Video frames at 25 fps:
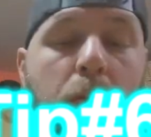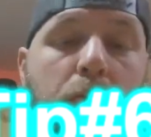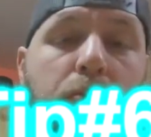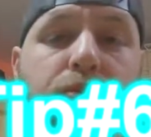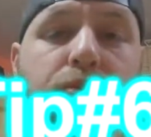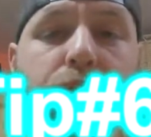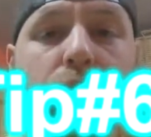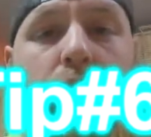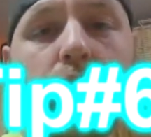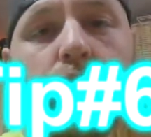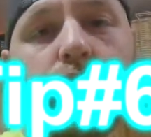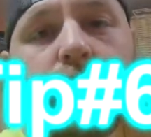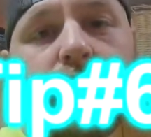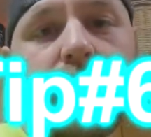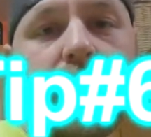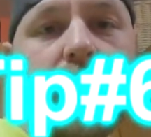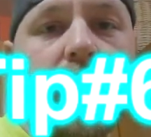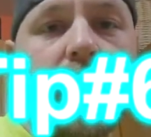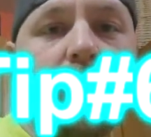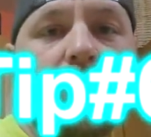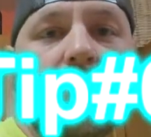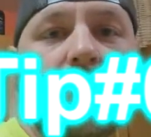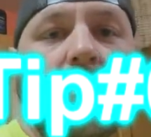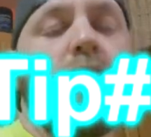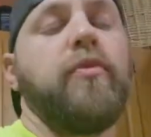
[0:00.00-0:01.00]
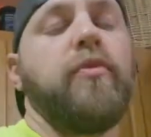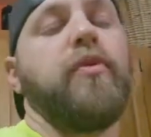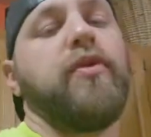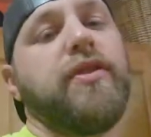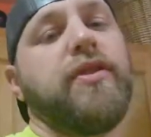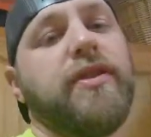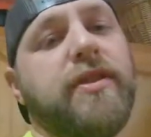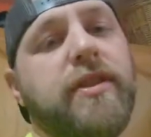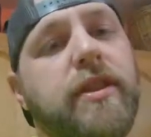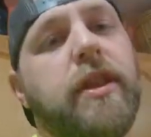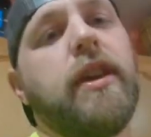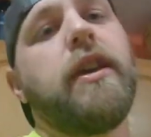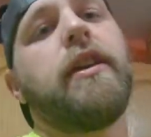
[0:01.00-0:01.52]
pro tip number
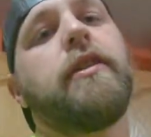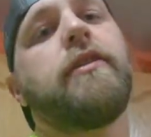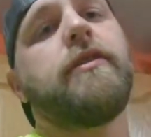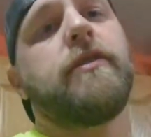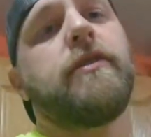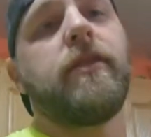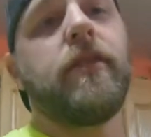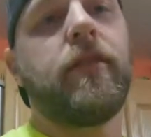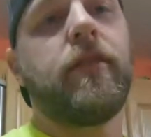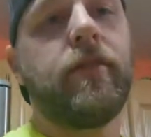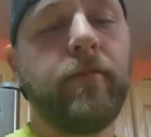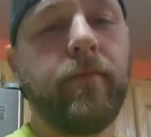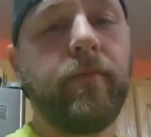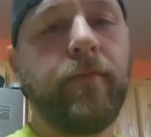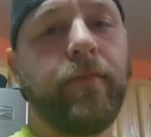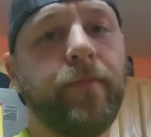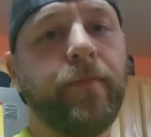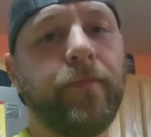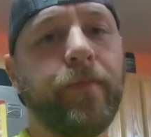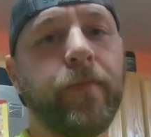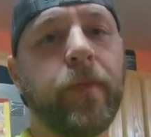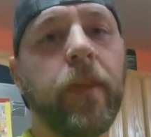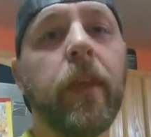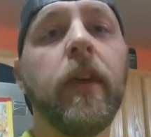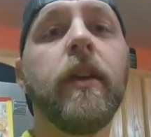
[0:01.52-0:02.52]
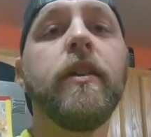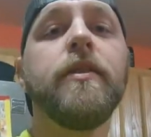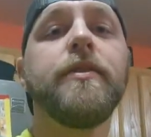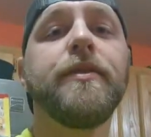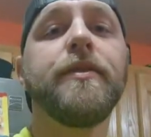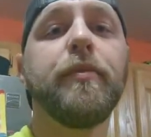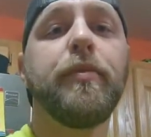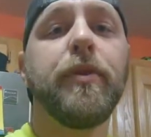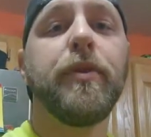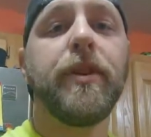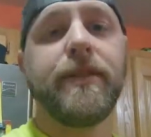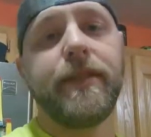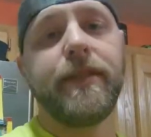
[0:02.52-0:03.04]
6.
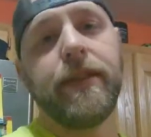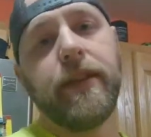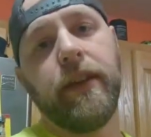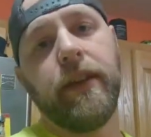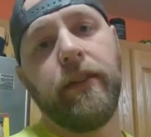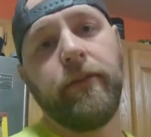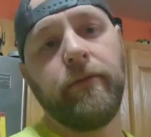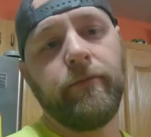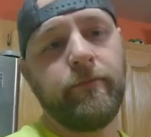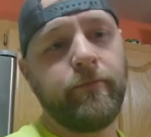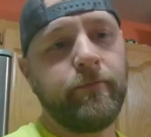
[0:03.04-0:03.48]
Simplicity.